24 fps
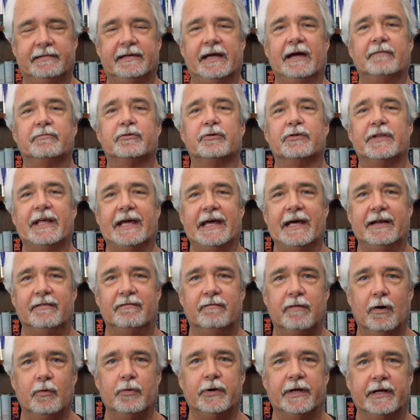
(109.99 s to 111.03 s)
after they
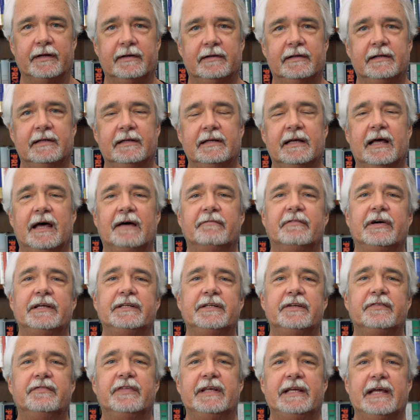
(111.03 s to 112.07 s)
had voted and they
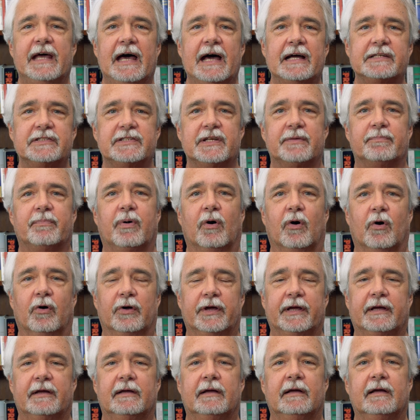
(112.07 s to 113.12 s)
did the exit
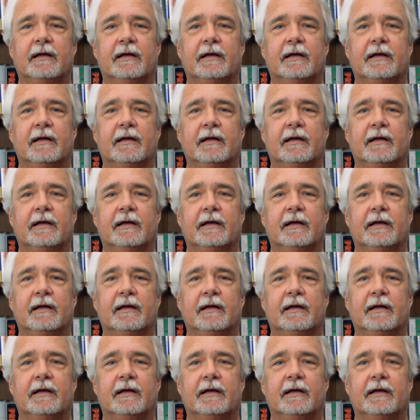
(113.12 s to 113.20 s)
polling,